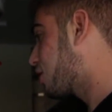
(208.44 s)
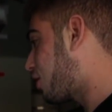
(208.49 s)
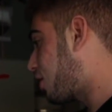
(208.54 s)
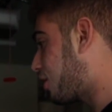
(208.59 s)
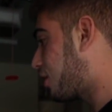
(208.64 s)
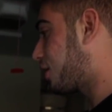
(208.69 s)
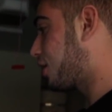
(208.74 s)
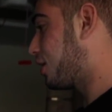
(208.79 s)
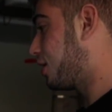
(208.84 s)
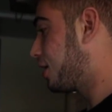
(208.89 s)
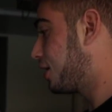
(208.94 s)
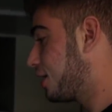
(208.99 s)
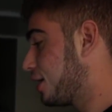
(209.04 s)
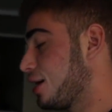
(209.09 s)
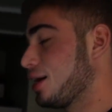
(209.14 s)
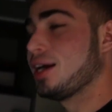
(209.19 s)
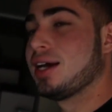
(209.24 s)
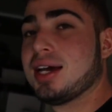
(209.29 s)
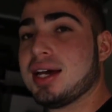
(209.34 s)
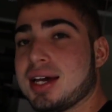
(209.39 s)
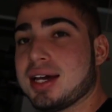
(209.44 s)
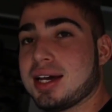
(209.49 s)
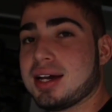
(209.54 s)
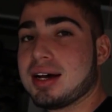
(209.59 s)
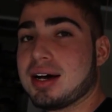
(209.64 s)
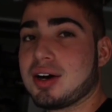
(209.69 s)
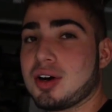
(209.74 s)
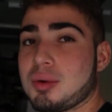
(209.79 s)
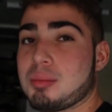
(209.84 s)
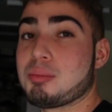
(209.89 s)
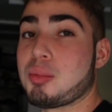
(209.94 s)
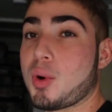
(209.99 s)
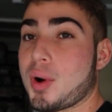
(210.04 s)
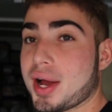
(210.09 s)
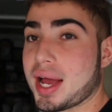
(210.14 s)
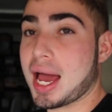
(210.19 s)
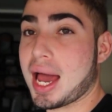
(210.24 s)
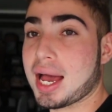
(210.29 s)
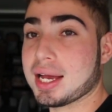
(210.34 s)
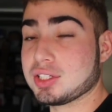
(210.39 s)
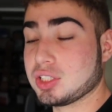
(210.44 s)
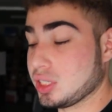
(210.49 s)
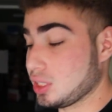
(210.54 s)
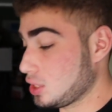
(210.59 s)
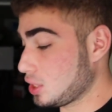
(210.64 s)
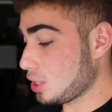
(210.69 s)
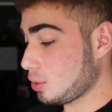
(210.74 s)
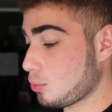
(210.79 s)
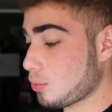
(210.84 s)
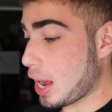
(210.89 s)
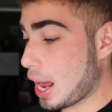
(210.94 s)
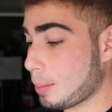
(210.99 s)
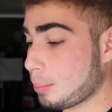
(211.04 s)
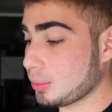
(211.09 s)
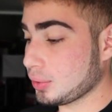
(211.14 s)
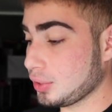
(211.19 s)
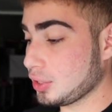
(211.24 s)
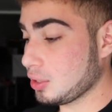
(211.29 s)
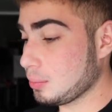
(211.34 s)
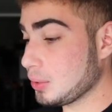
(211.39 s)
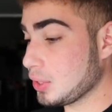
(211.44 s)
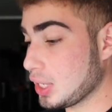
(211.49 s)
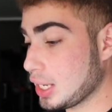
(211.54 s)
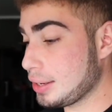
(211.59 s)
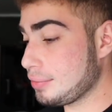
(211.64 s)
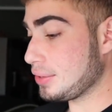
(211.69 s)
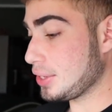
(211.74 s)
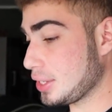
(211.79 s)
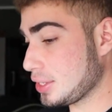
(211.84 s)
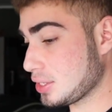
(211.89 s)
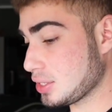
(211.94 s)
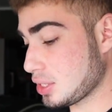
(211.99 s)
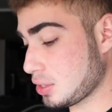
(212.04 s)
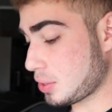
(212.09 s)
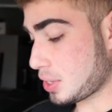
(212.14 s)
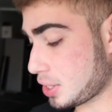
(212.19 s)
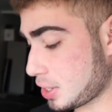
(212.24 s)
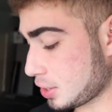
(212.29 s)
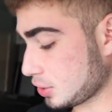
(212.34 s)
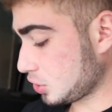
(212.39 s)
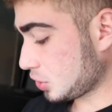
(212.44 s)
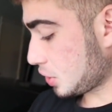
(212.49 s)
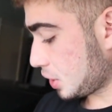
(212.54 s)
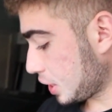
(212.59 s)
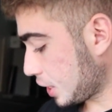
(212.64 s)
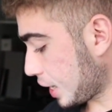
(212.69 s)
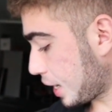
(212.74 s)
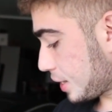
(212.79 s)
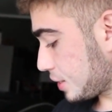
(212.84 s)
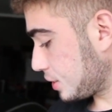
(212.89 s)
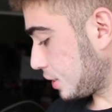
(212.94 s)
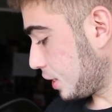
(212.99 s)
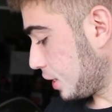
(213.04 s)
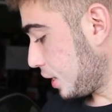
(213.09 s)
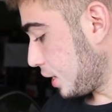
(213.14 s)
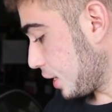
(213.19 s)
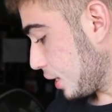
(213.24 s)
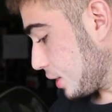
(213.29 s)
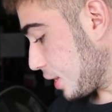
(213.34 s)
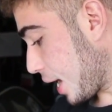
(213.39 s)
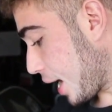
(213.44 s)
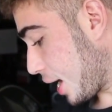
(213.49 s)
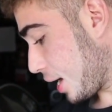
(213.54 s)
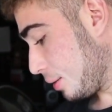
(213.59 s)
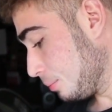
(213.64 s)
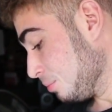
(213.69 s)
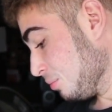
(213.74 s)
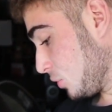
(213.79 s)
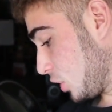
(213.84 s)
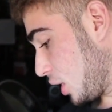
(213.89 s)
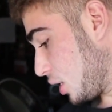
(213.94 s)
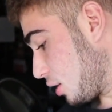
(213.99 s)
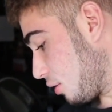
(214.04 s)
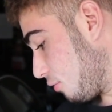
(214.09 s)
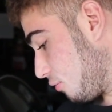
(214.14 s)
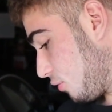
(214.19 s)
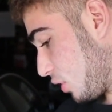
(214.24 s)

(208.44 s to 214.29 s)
car, oh boy, I actually did wrap a little bit of it, so I'll show you guys that in the